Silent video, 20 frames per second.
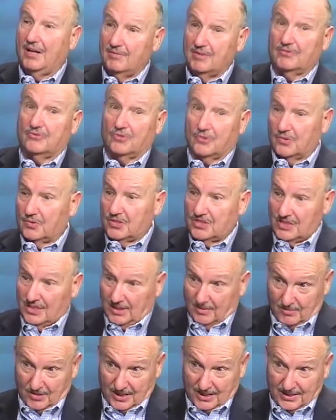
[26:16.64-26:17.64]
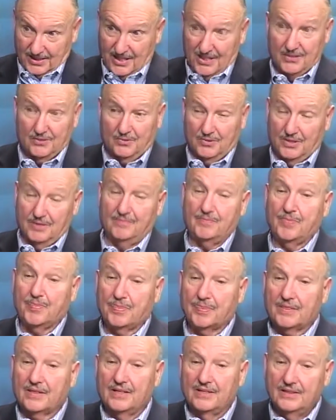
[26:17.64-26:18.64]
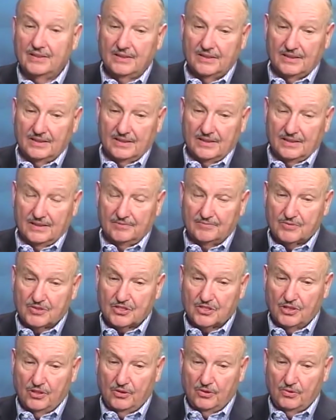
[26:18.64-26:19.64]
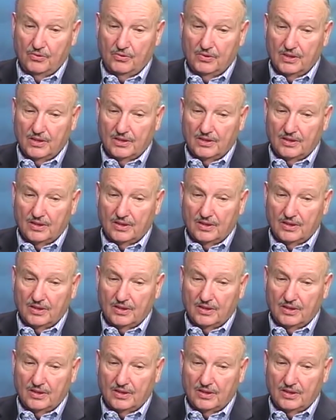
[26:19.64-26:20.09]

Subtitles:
before we celebrate another one. So